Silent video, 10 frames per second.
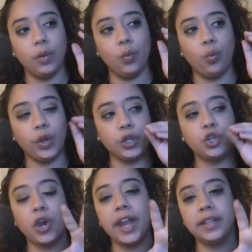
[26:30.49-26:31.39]
when you're
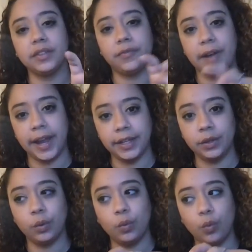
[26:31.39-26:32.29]
trying to
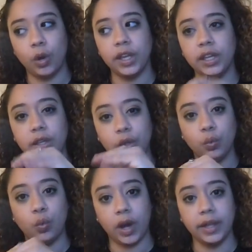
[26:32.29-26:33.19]
find what you
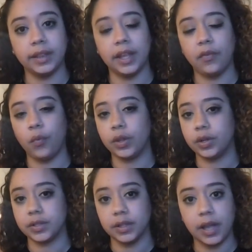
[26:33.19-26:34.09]
want in life, whether
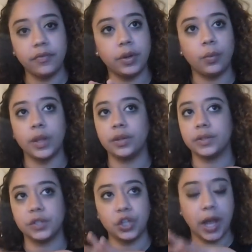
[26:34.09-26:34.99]
it's a lover, whether
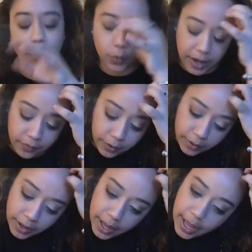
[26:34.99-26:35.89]
it's a job, whatever,